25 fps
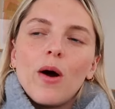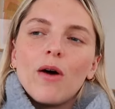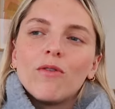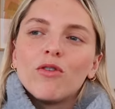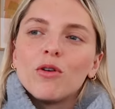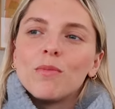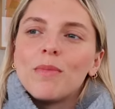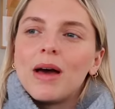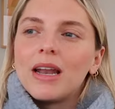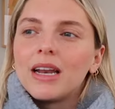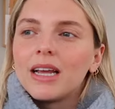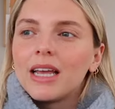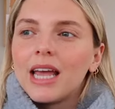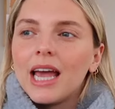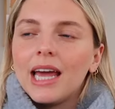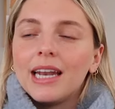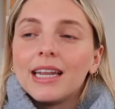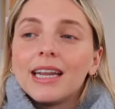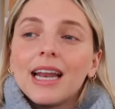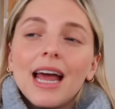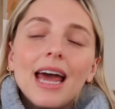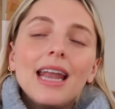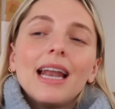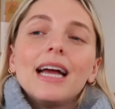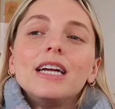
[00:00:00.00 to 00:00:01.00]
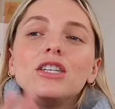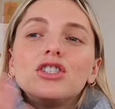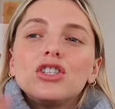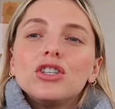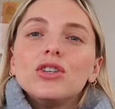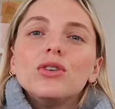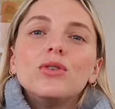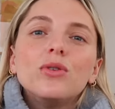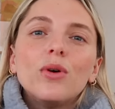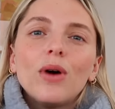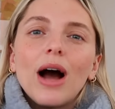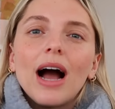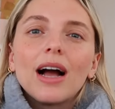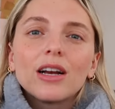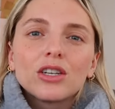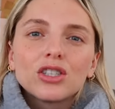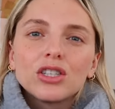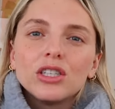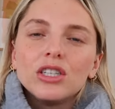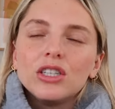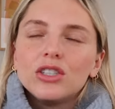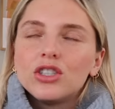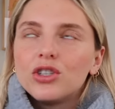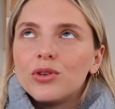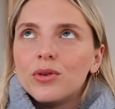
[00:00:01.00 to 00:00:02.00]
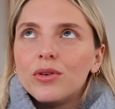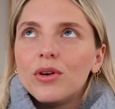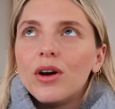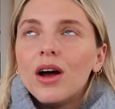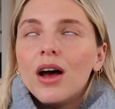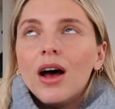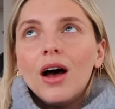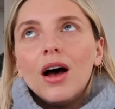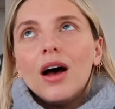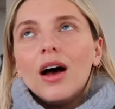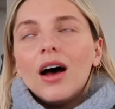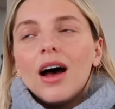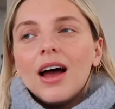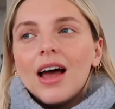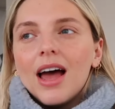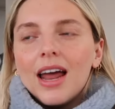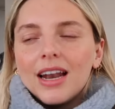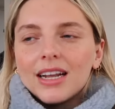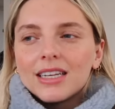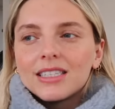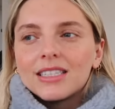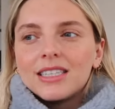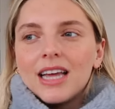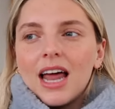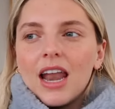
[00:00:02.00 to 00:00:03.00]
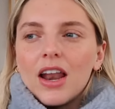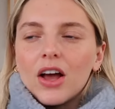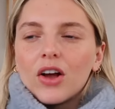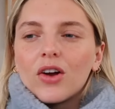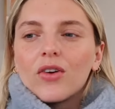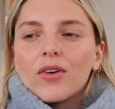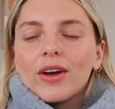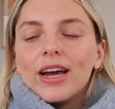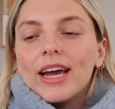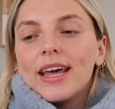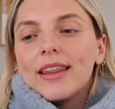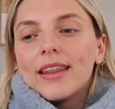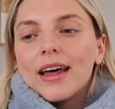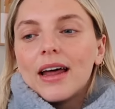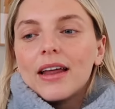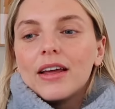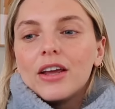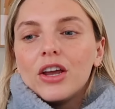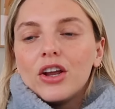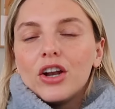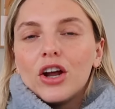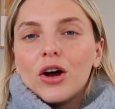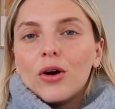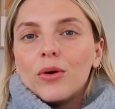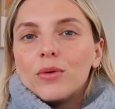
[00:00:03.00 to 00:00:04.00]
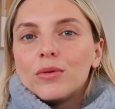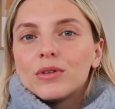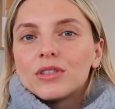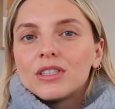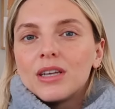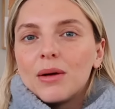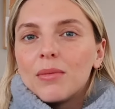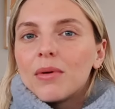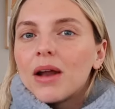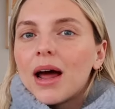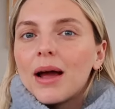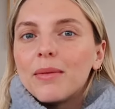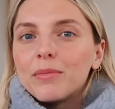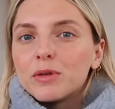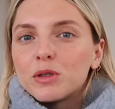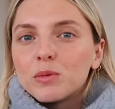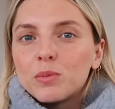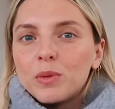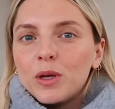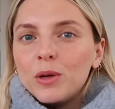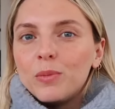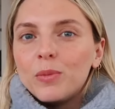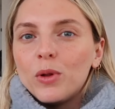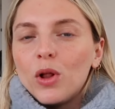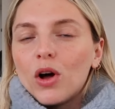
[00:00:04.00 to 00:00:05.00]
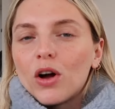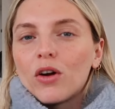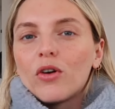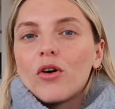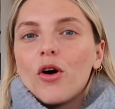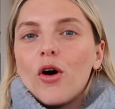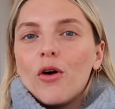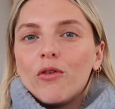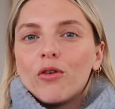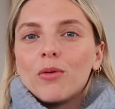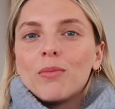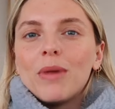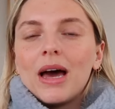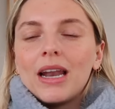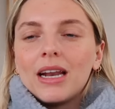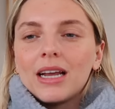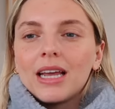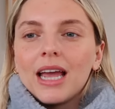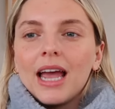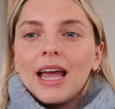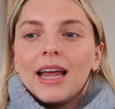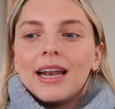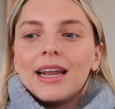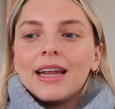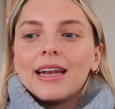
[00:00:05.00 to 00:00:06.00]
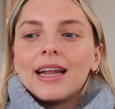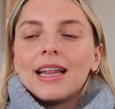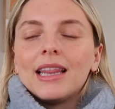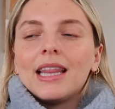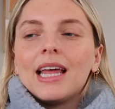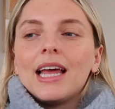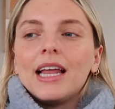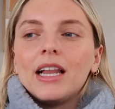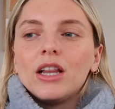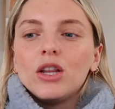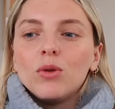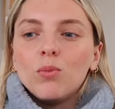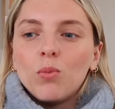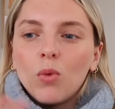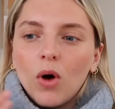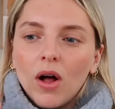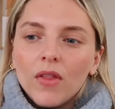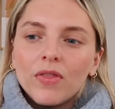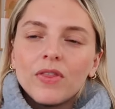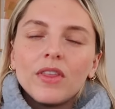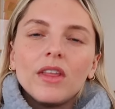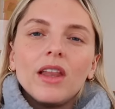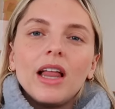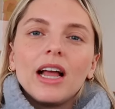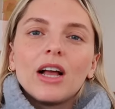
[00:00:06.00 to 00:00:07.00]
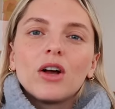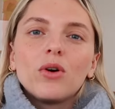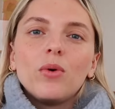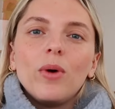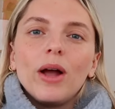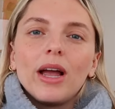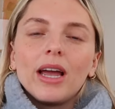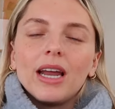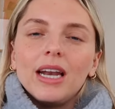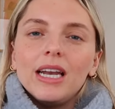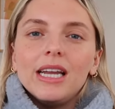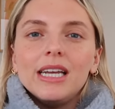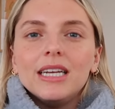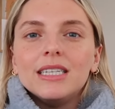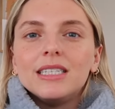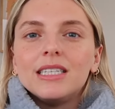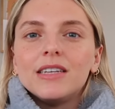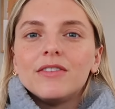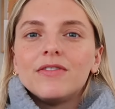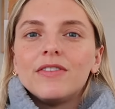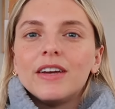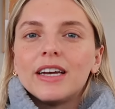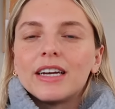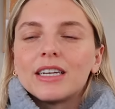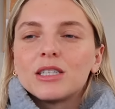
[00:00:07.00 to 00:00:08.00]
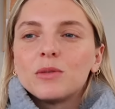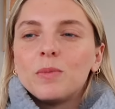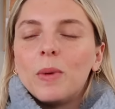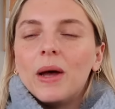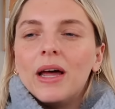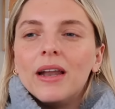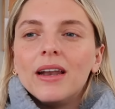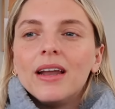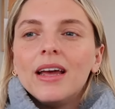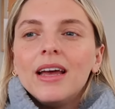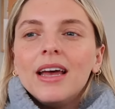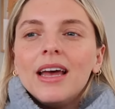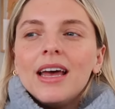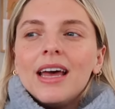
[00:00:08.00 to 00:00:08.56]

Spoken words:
over-medicated. And I do actually, to an extent, agree that, you know, sometimes people are over-medicated and they want the, like, quick and easy fix. But,